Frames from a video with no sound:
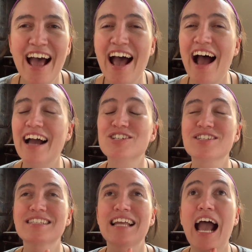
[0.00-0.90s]
I
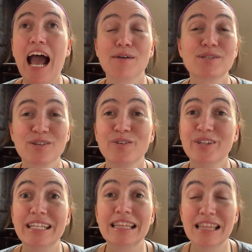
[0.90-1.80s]
just
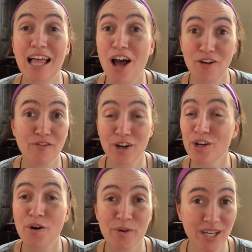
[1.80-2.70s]
absolutely love
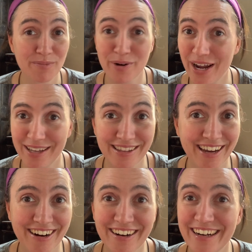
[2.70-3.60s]
going and praying
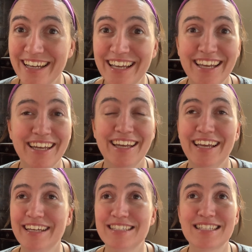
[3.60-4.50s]
there.
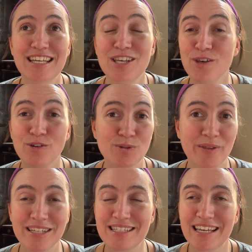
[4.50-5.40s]
It's a huge
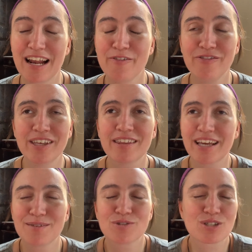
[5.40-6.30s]
blessing, and I feel like
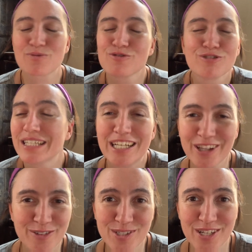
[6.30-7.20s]
I'm just really
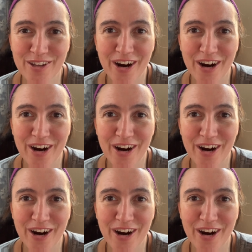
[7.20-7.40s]
close to their